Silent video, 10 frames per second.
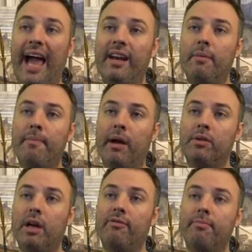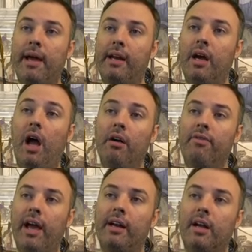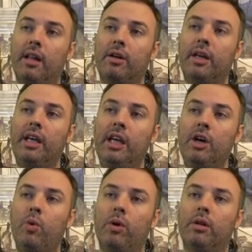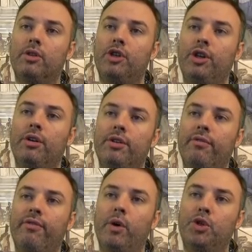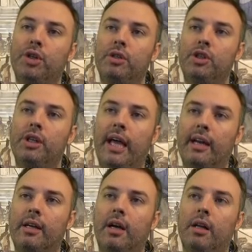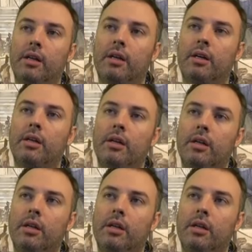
Add an amount of mana of that color equal to your devotion to that color.